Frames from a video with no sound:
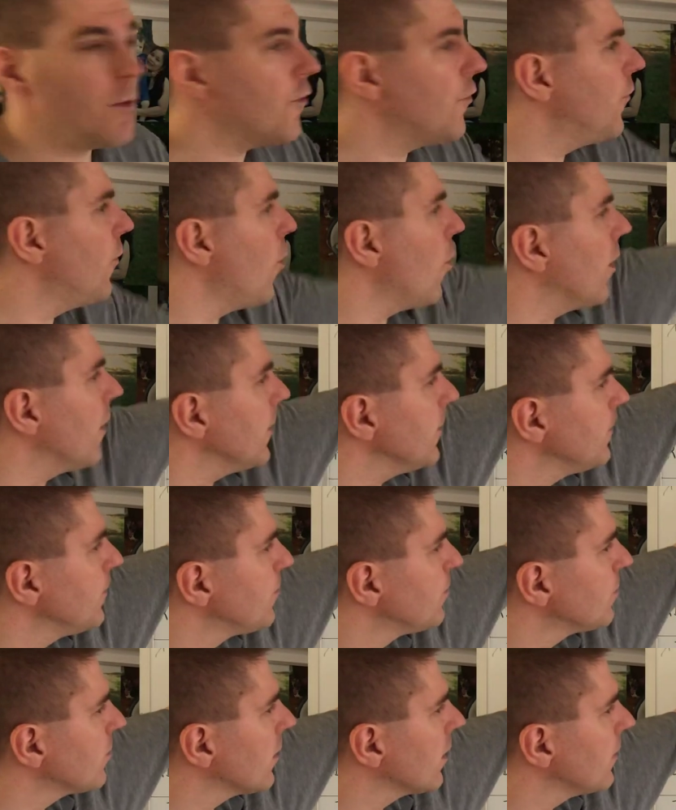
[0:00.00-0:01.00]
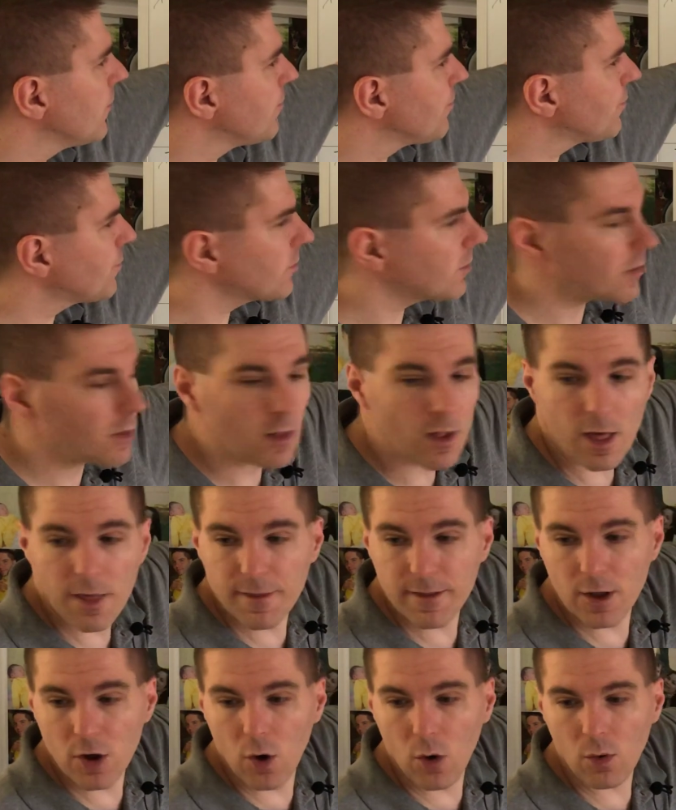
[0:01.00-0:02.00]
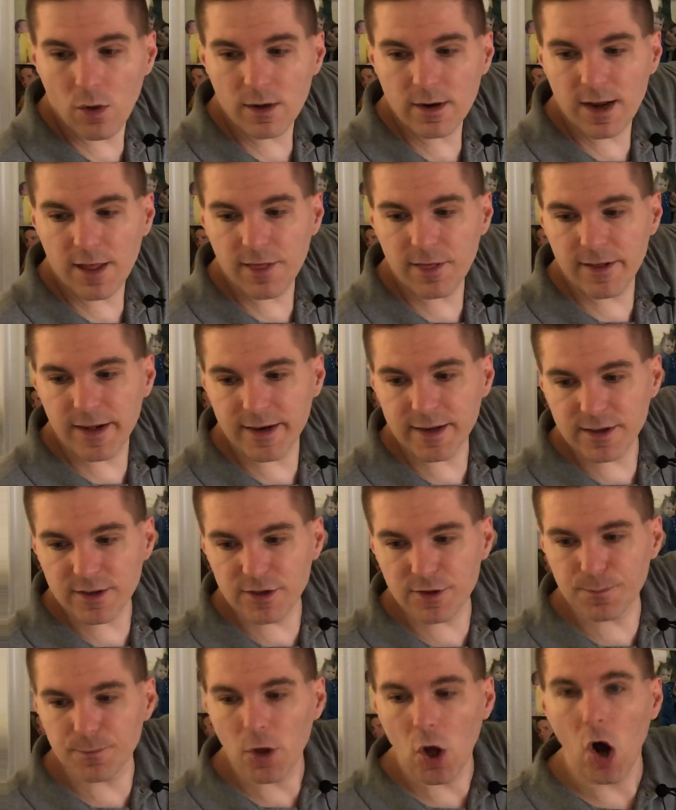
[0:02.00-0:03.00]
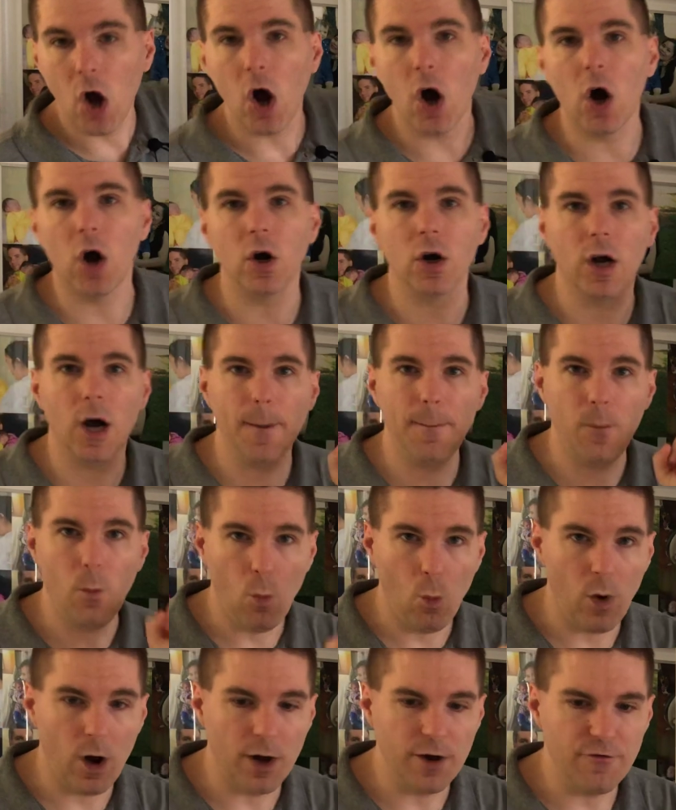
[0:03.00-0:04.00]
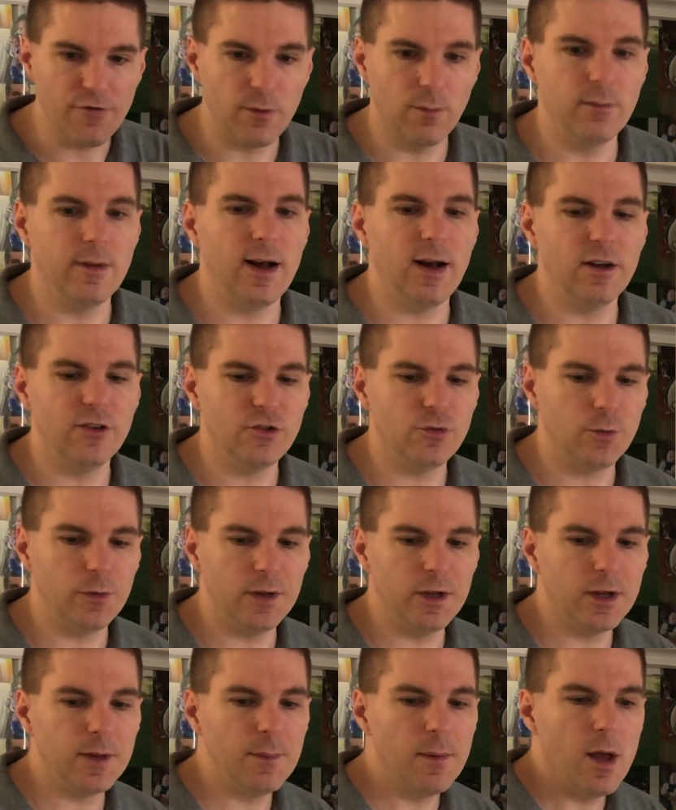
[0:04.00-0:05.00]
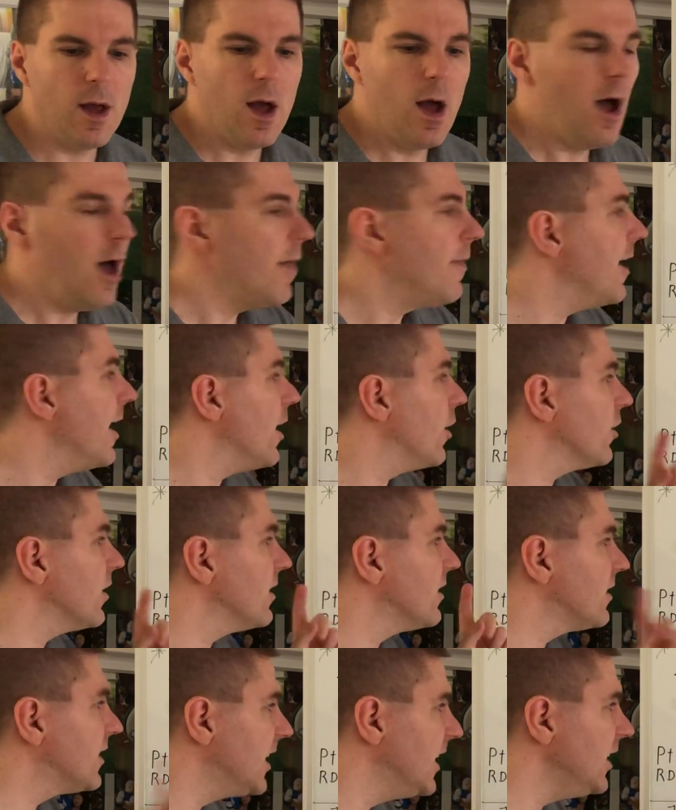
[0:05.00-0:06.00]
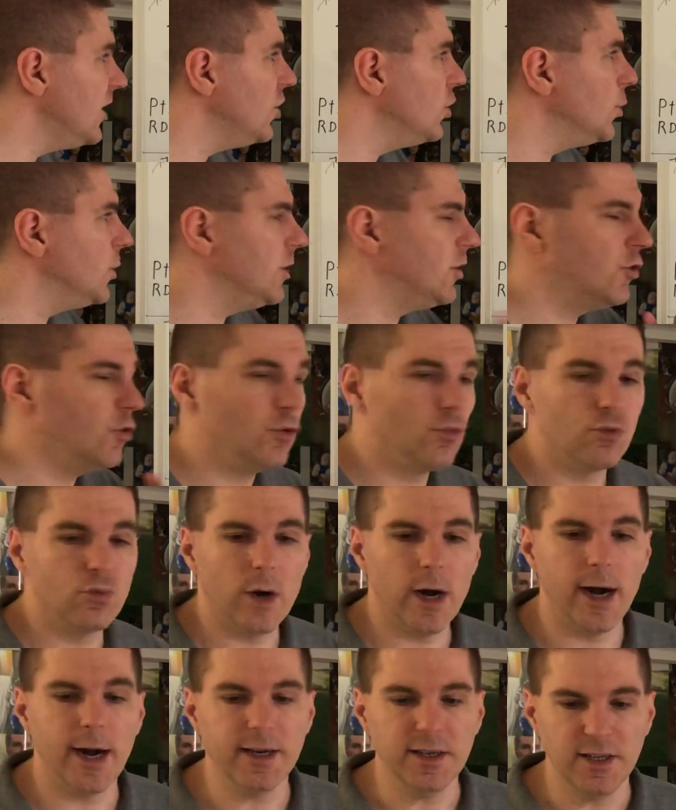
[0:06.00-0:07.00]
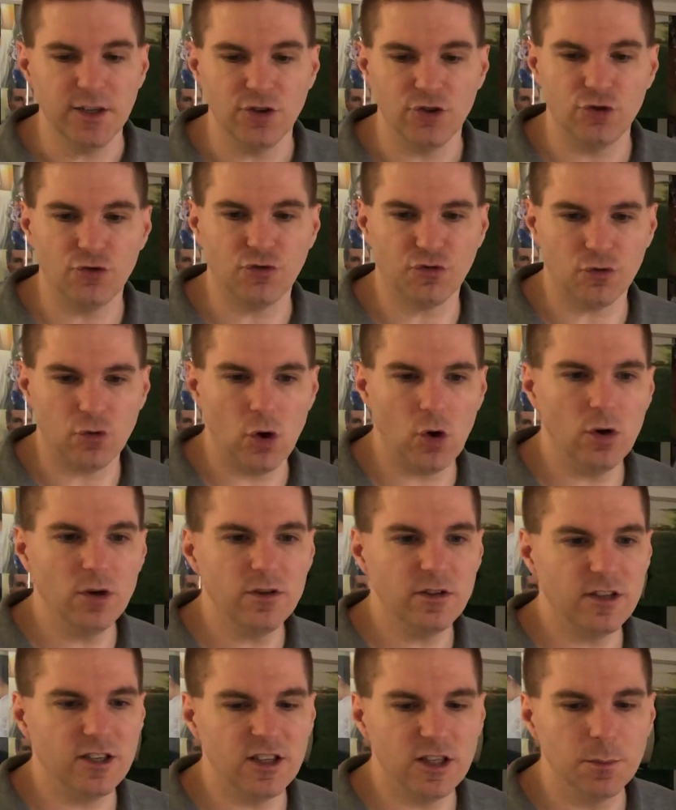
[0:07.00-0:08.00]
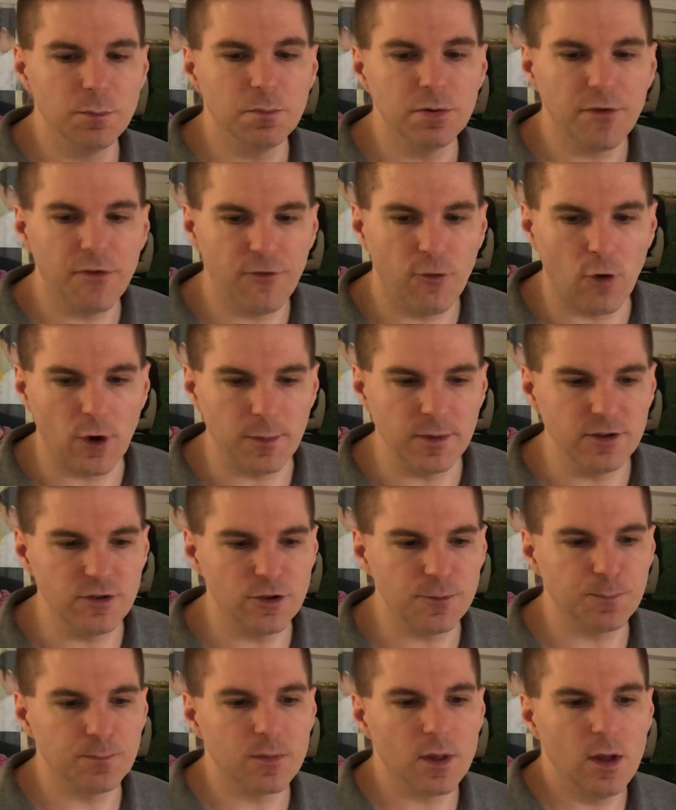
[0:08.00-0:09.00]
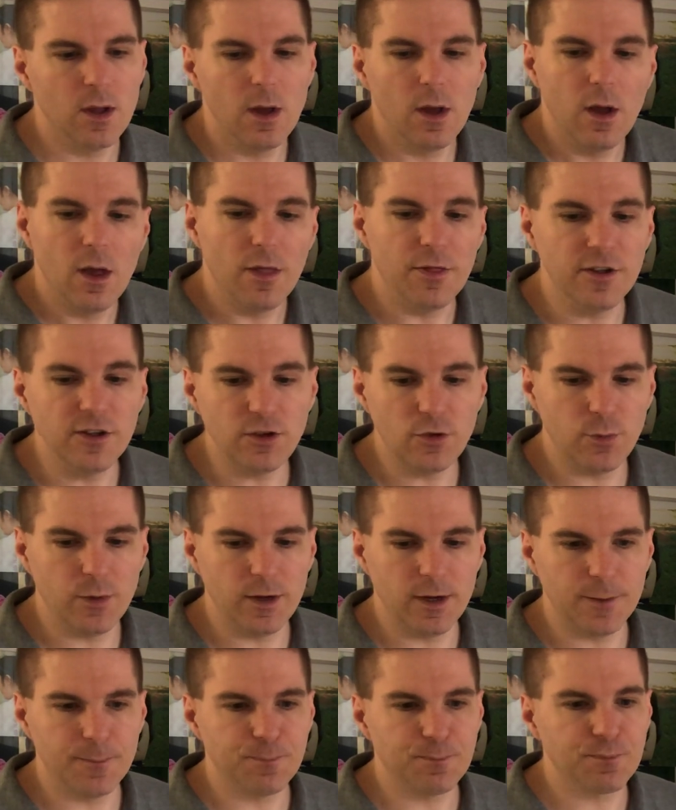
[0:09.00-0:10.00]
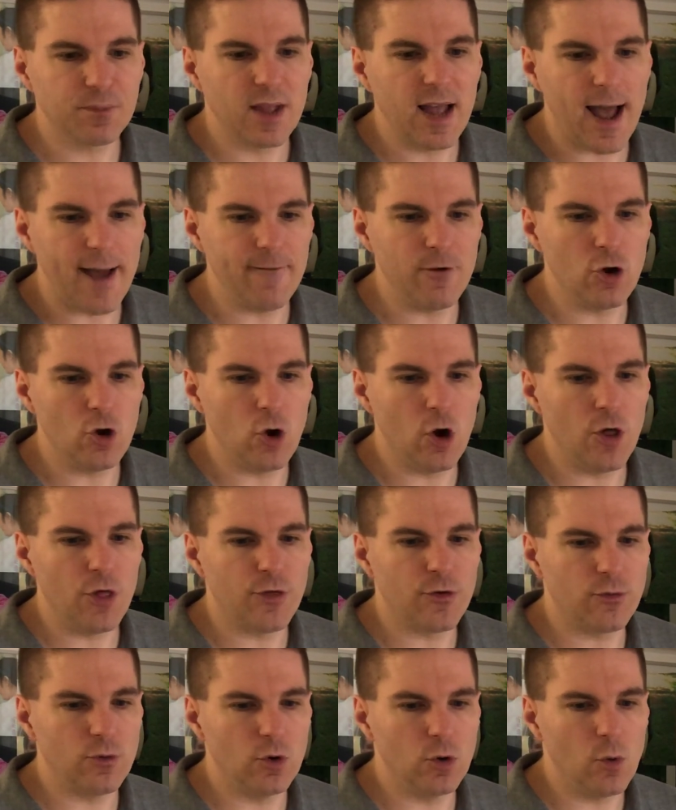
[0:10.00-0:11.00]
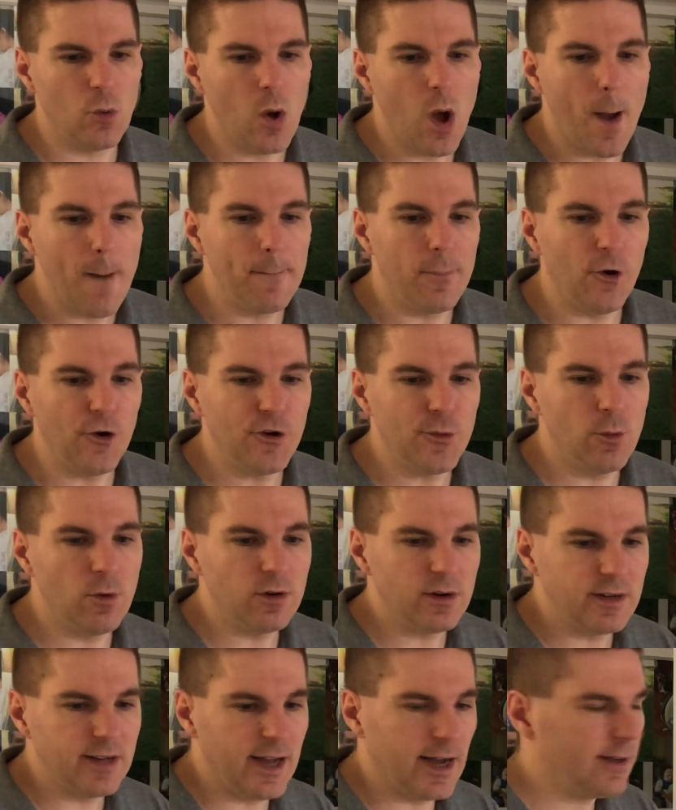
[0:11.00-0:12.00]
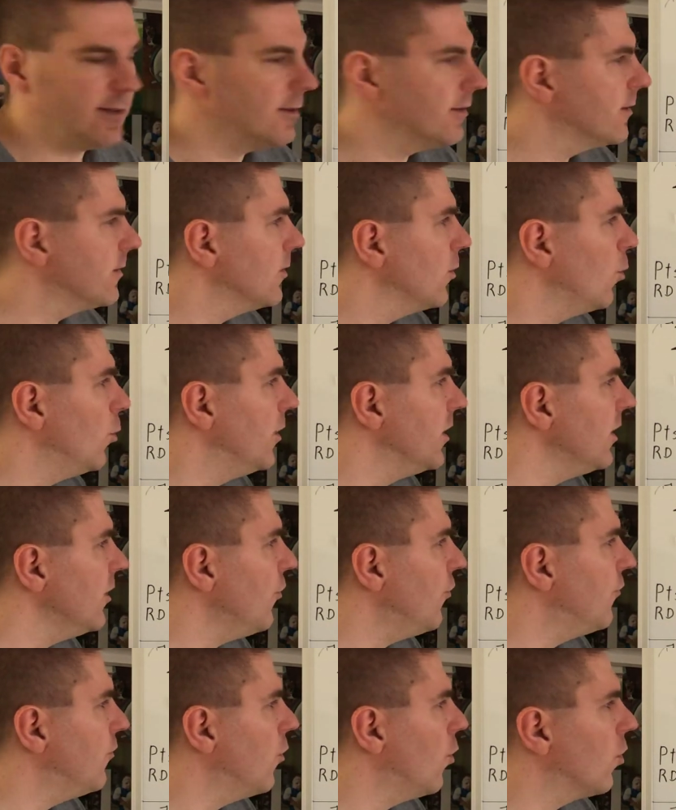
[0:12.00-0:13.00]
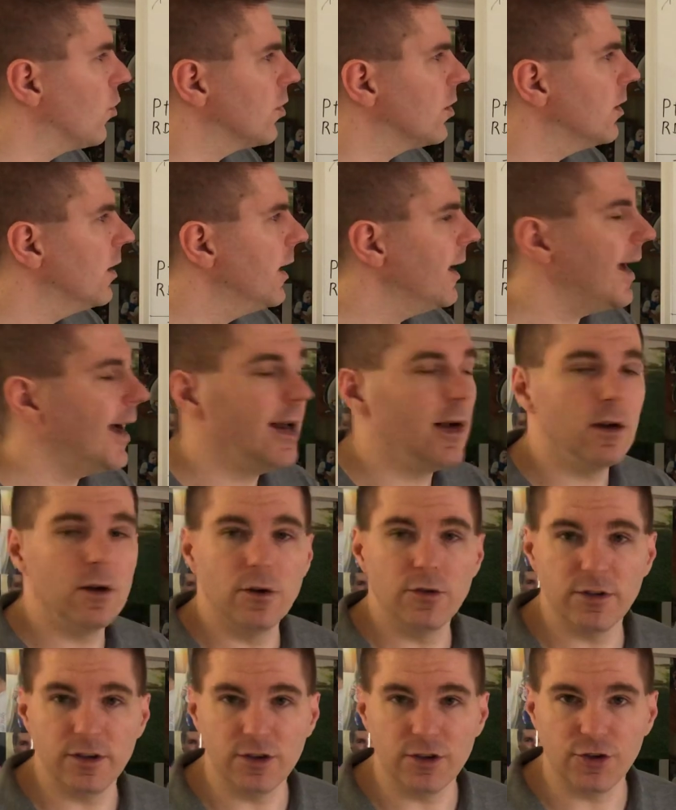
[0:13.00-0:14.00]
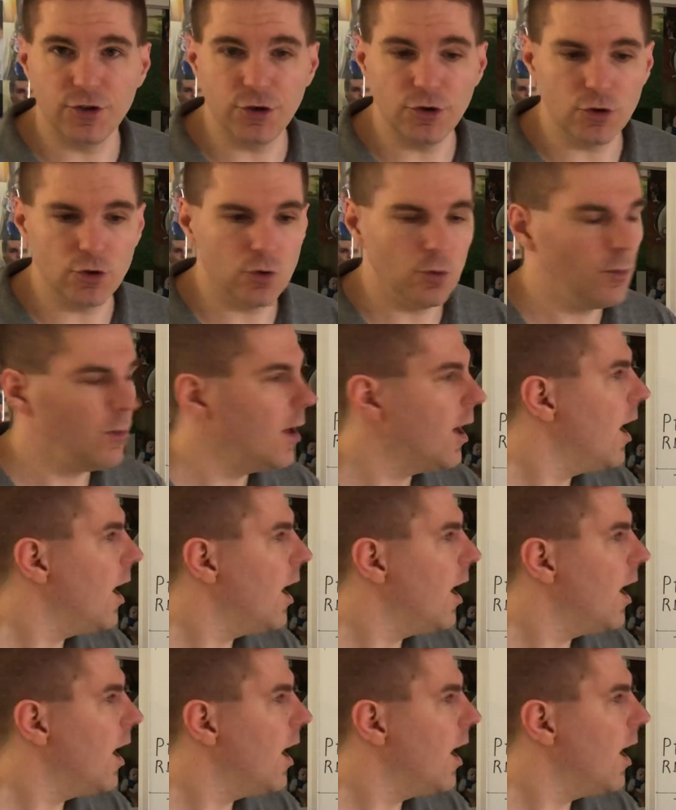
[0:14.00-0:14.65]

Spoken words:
4, the Oakland Athletics are up 1 from last week. They are continuing to ride a strong season performance. This week, having gone through Baltimore and Texas, winning 4 and losing 2,